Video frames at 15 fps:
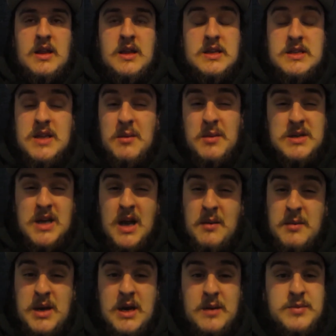The summer's
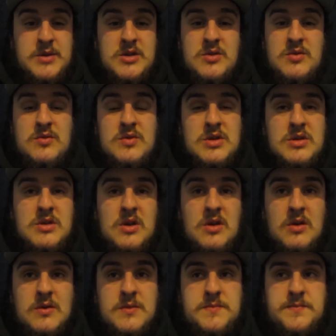coming up soon,
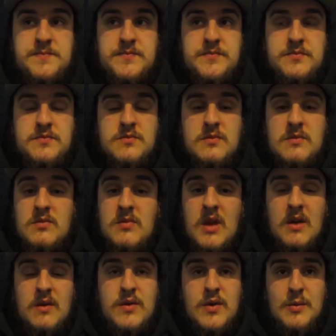so
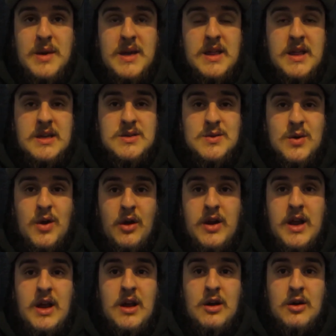a few big things going on there.